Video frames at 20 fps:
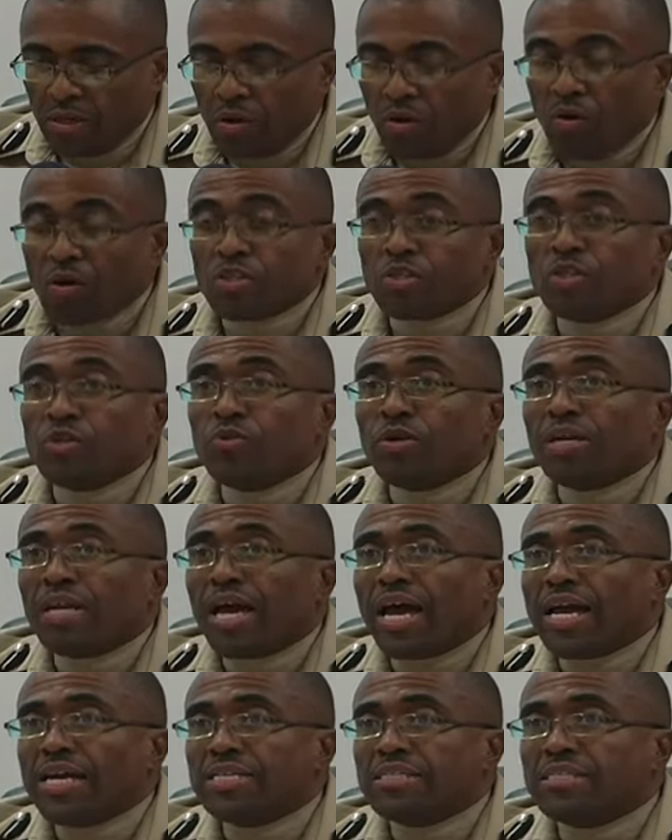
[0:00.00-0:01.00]
or to
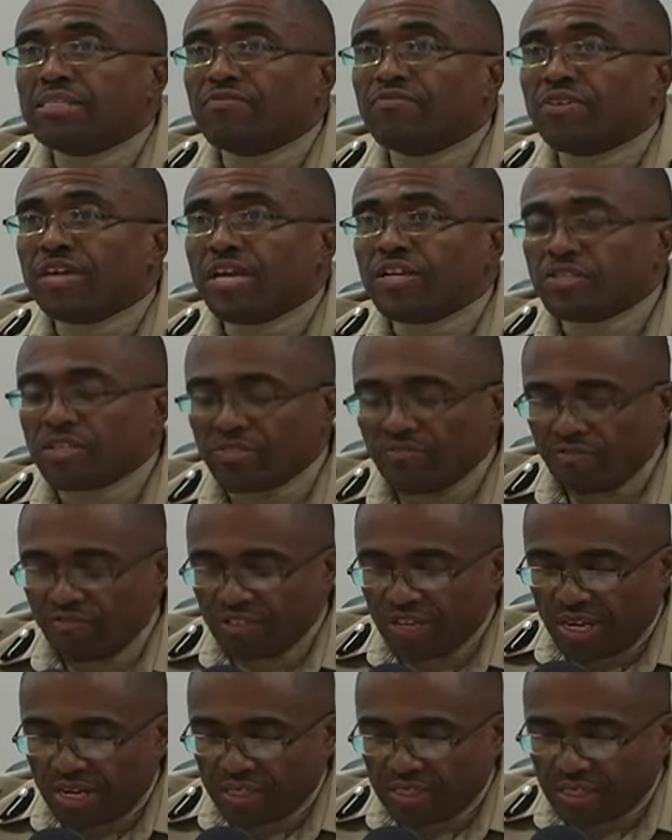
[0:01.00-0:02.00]
utilize the VHF
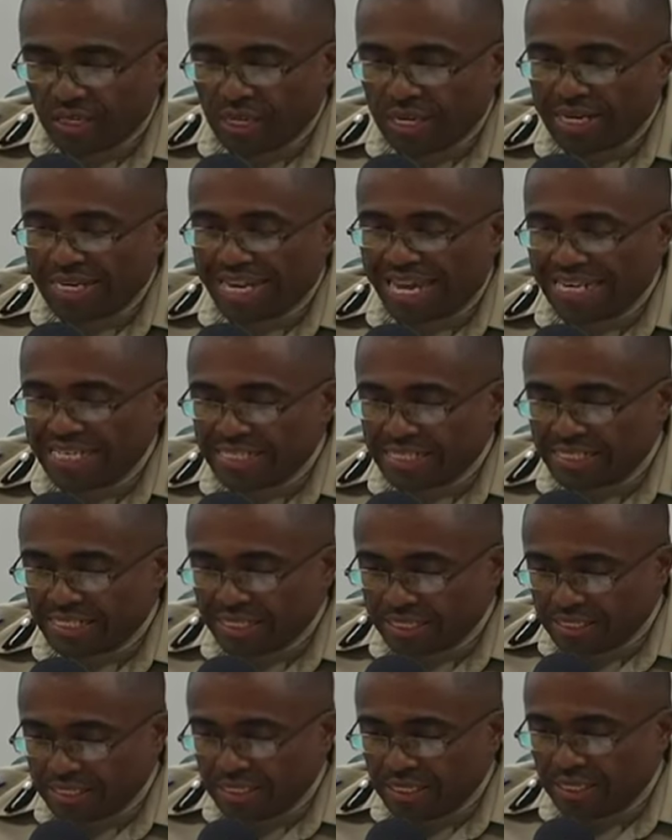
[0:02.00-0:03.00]
channel
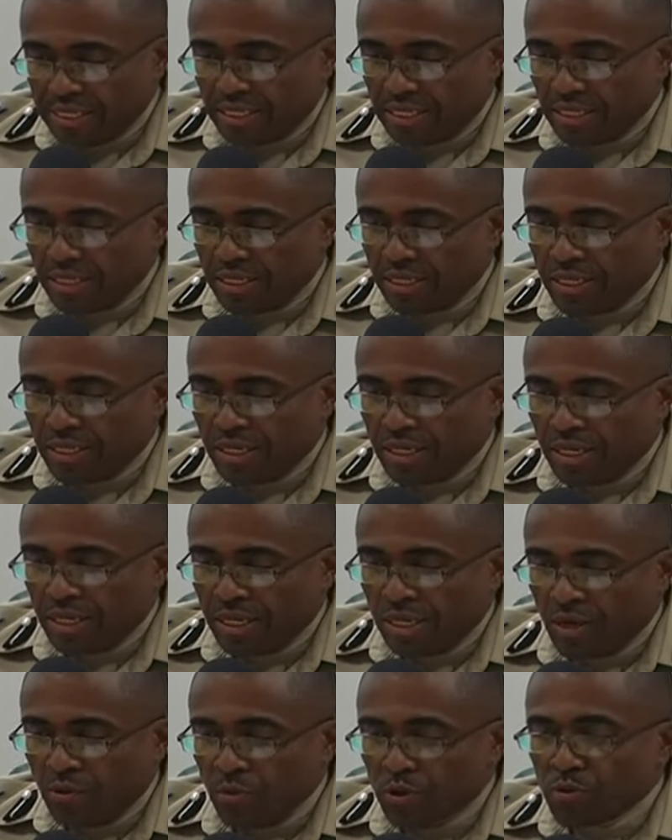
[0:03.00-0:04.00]
916,
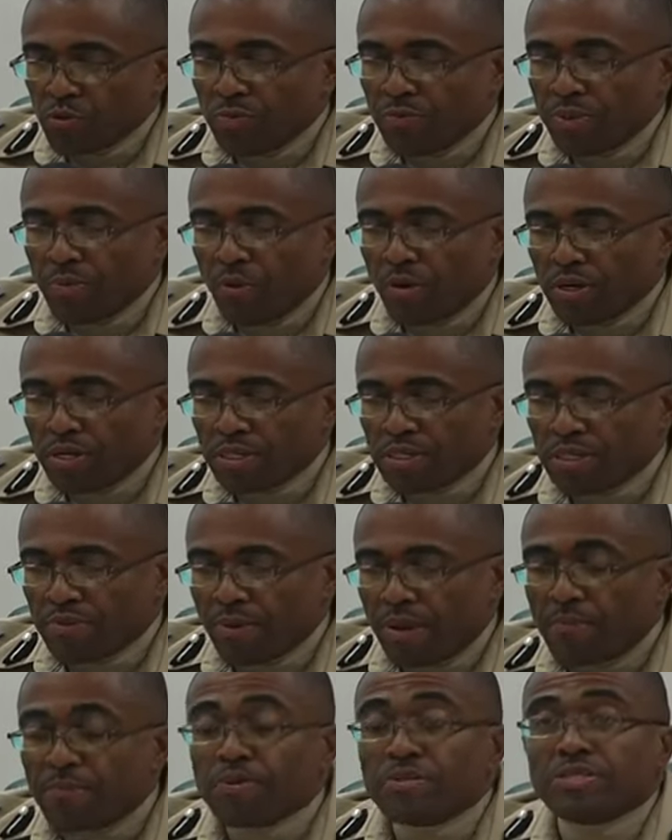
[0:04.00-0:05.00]
which will be monitored
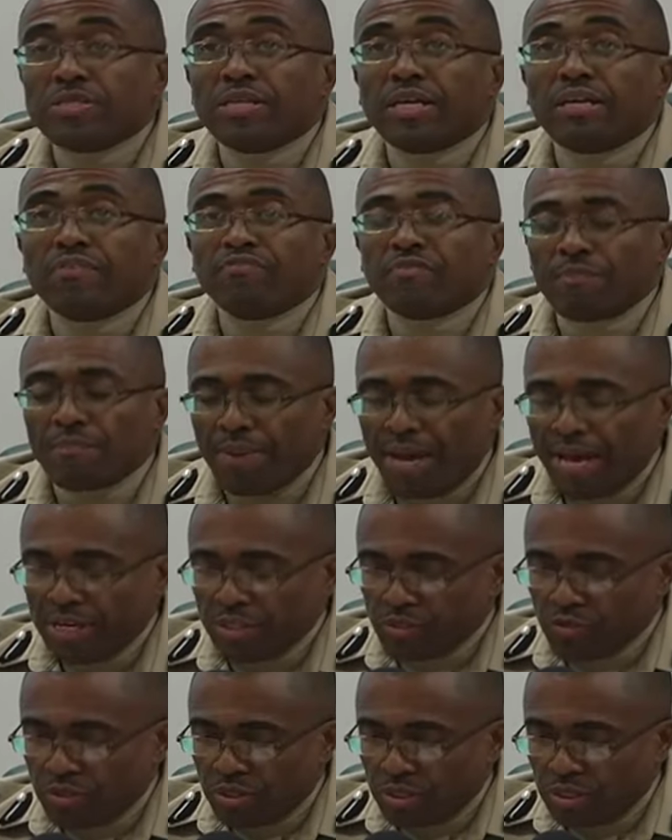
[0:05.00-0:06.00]
by personnel from
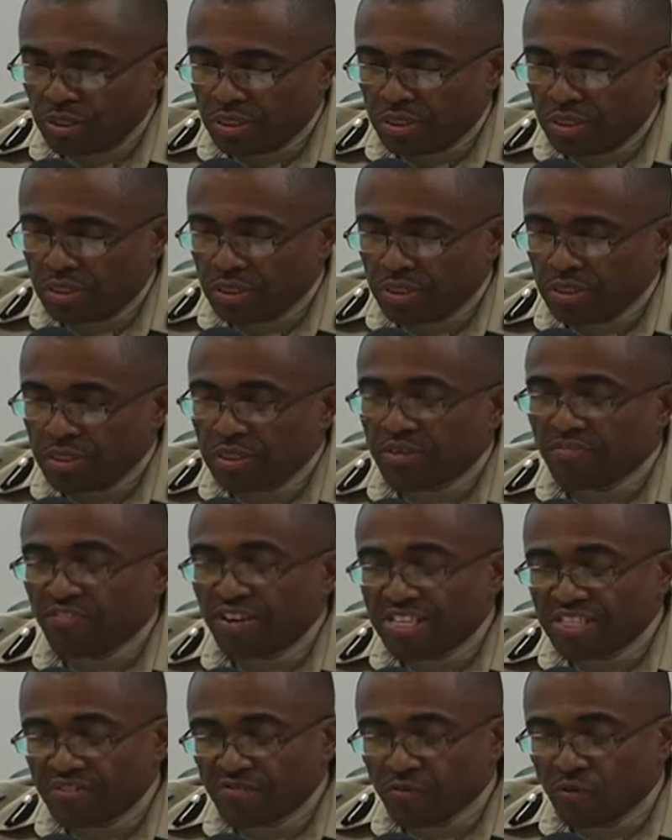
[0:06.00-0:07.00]
BASRA, the
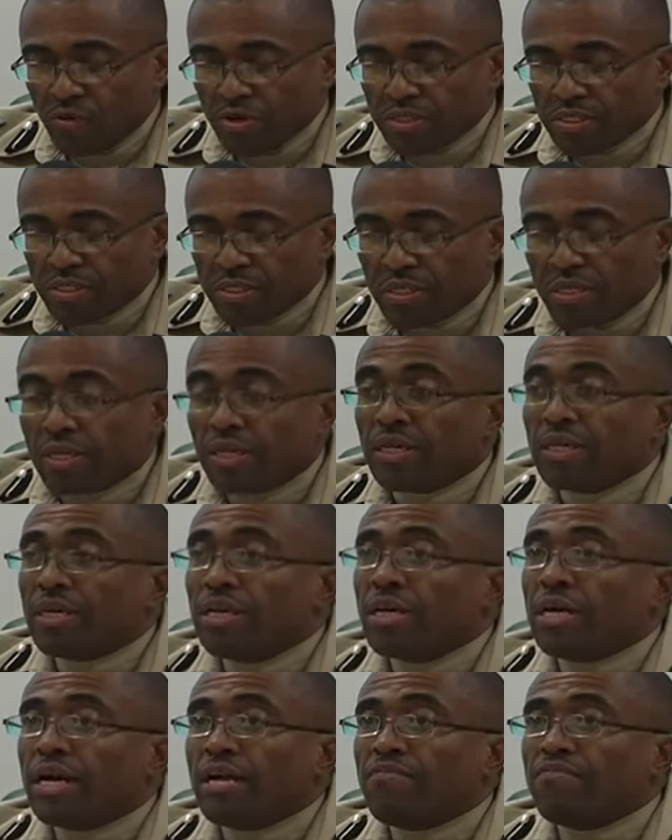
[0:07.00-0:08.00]
Defence Force,
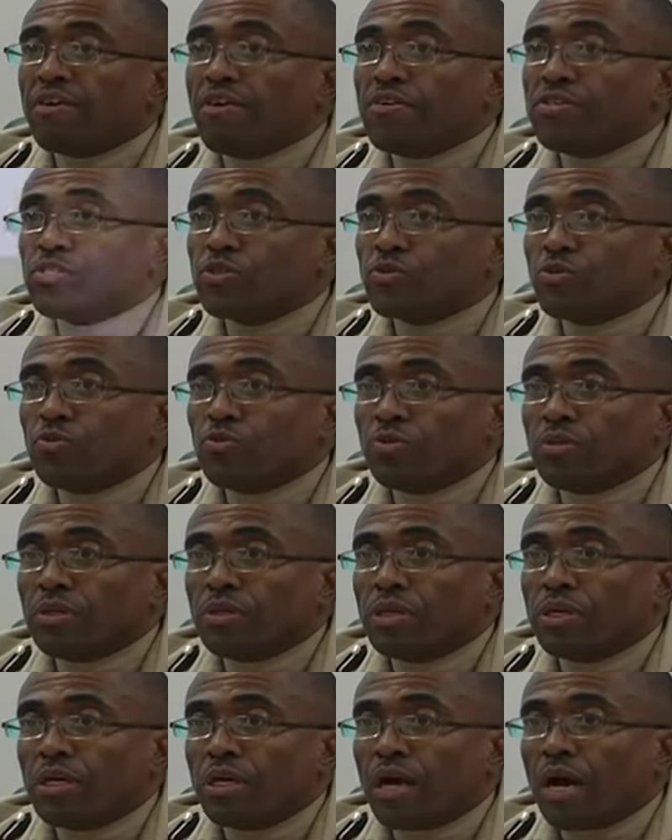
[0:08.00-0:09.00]
and very soon,
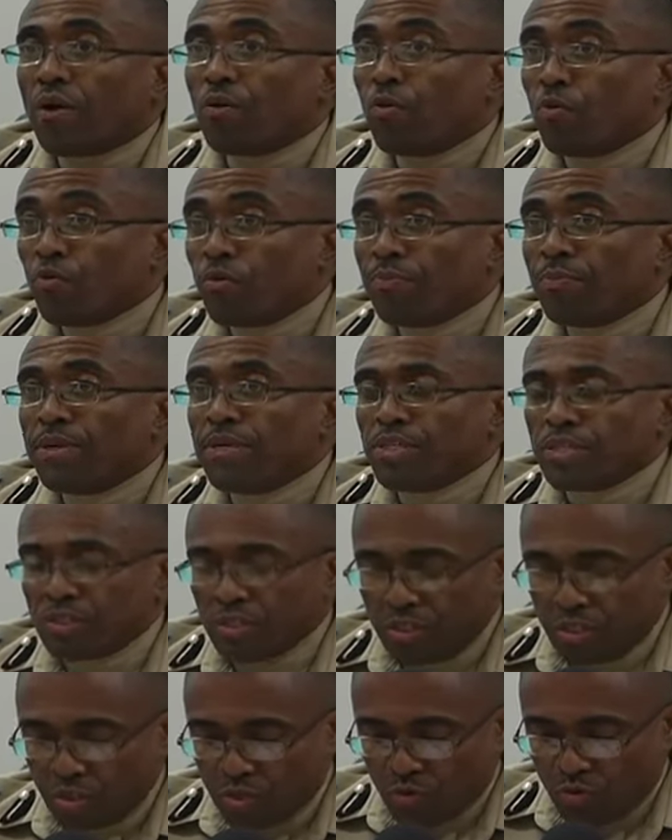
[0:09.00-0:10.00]
our own police
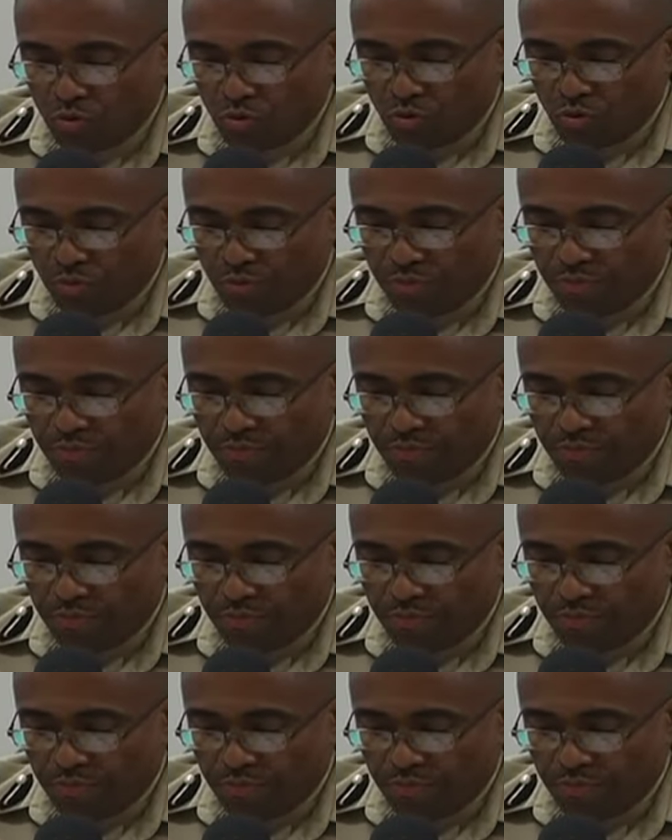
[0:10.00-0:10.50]
control room.